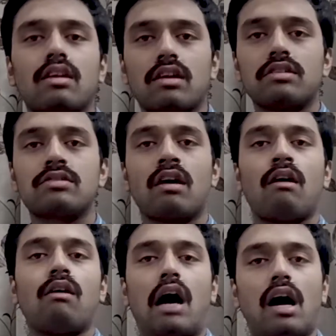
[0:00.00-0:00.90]

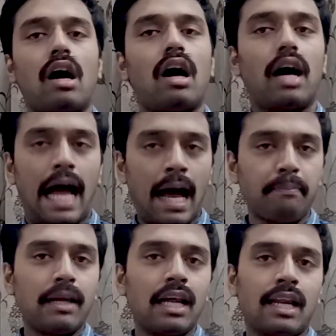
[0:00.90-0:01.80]
So
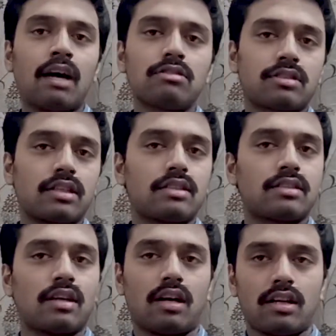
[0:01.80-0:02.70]
Apple announced
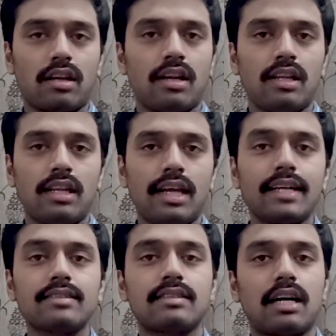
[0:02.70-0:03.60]
its
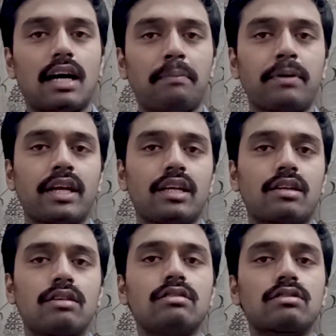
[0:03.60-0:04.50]
latest
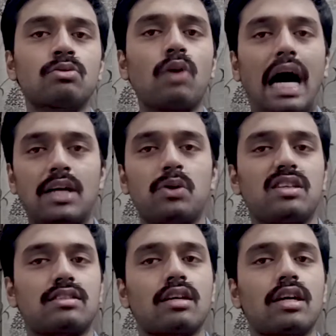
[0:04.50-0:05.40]
upgrade to
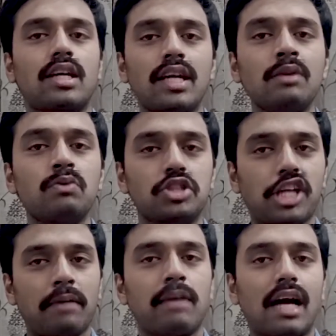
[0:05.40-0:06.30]
iOS 13, which
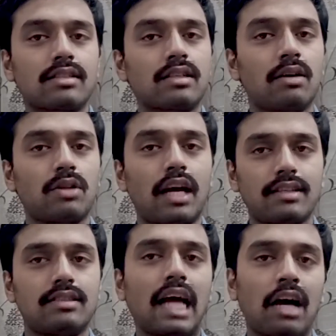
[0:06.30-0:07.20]
came last year, that
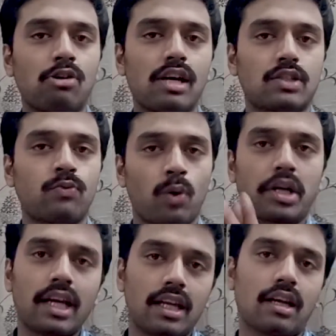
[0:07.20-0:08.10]
is the iOS
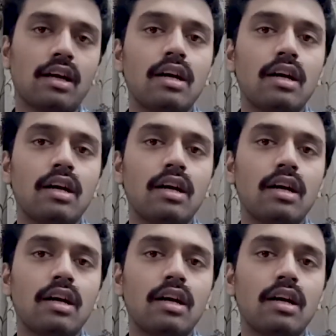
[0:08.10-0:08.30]
14.